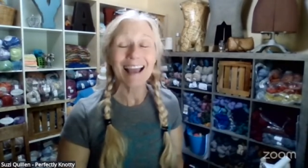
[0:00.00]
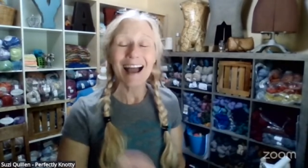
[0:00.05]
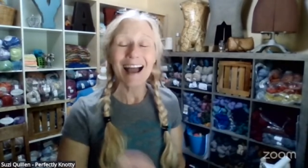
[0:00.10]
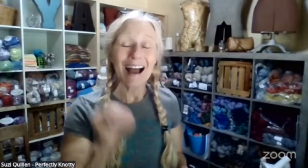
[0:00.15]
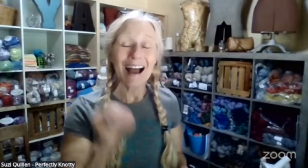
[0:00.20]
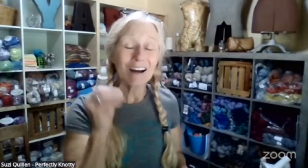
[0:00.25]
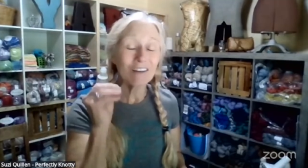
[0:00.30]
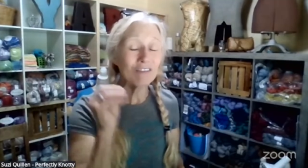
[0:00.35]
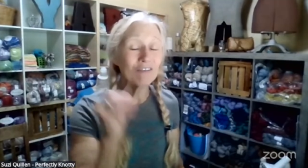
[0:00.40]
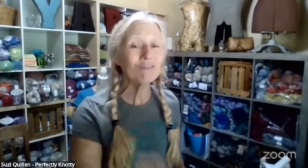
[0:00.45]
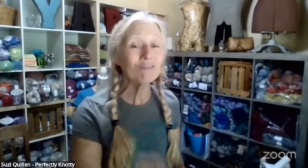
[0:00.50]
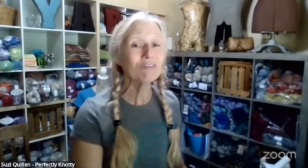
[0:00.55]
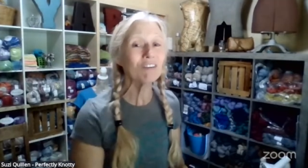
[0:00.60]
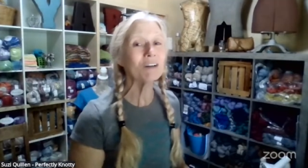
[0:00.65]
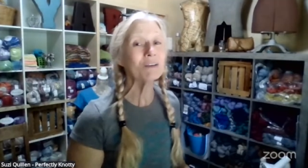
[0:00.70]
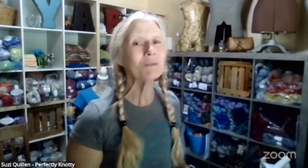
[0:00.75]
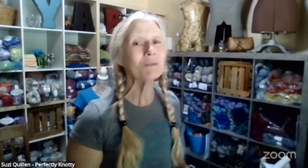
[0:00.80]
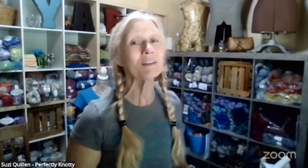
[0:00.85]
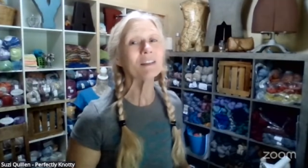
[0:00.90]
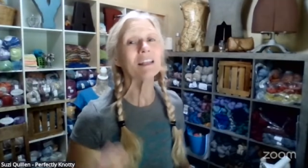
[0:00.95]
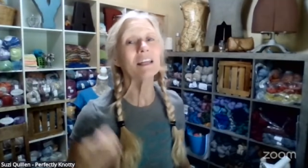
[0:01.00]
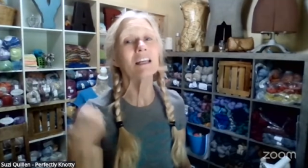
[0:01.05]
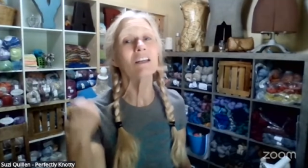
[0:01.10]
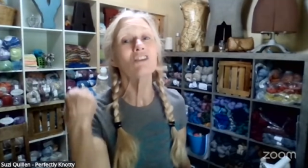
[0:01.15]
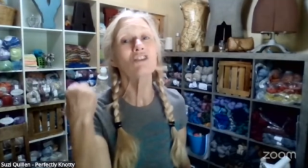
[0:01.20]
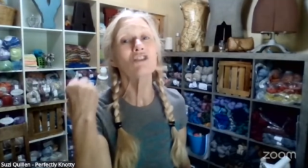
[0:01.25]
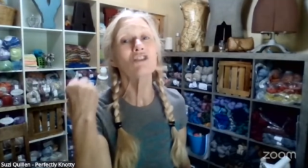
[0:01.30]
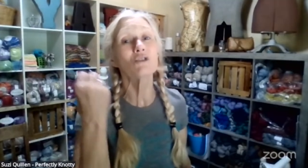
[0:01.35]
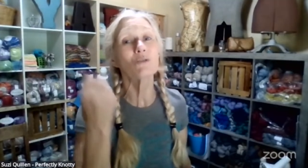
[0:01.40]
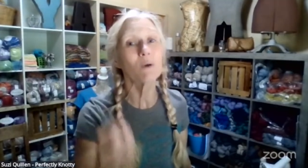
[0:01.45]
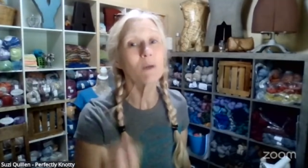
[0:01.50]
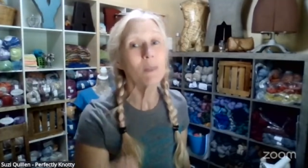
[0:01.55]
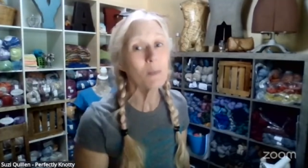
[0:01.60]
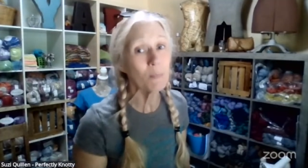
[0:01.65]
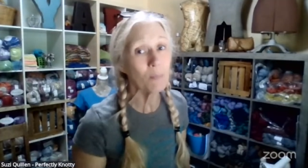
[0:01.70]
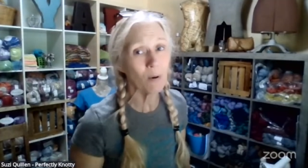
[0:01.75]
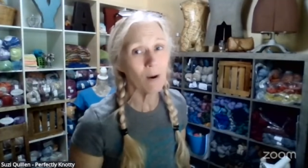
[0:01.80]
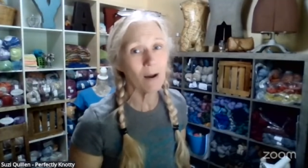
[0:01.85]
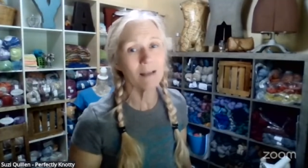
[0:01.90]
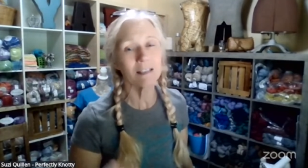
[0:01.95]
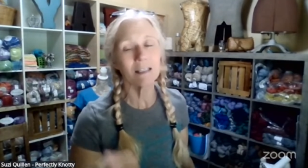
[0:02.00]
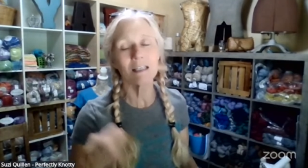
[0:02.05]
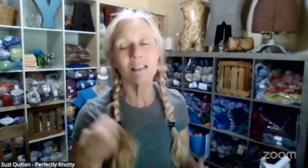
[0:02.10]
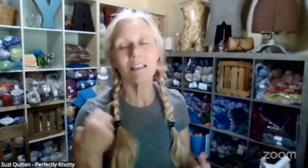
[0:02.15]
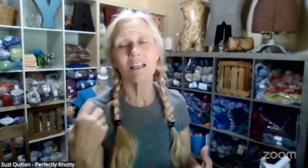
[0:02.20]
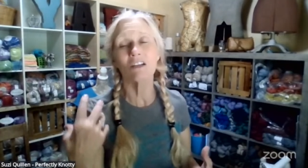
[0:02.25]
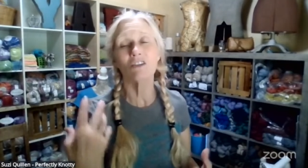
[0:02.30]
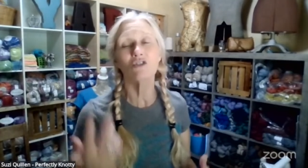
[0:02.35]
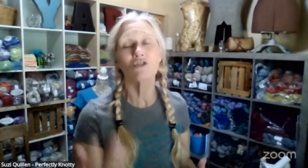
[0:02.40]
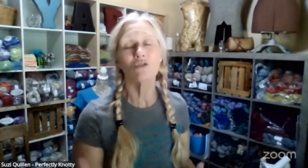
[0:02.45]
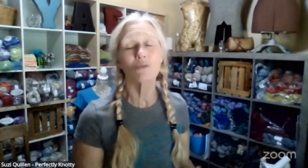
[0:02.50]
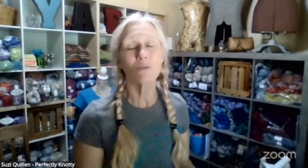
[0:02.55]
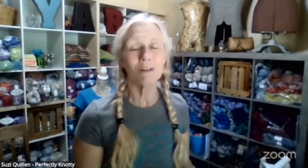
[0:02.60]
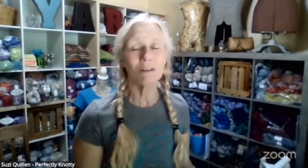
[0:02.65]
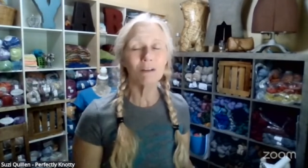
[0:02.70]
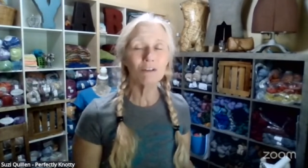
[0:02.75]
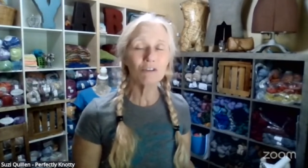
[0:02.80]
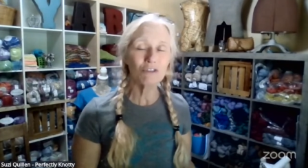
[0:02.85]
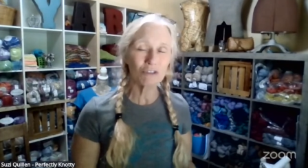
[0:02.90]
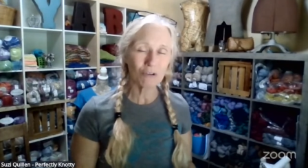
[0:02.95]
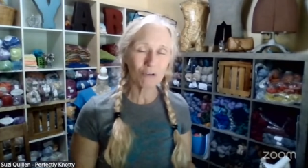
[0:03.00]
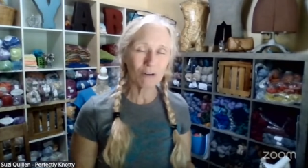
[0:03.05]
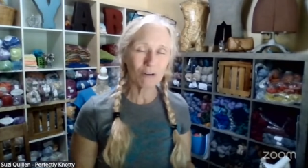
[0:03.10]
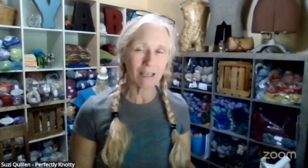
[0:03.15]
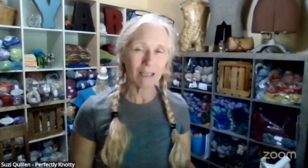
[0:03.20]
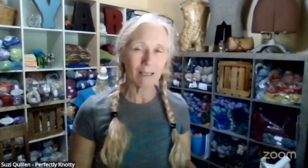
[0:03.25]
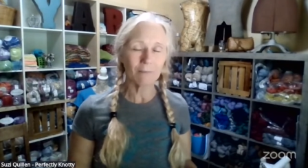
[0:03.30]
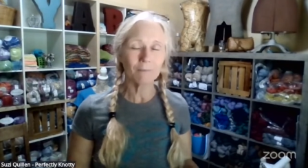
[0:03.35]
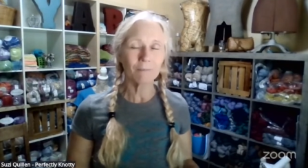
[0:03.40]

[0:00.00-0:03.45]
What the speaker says: Have fun with it. Enjoy the process. Enjoy the journey.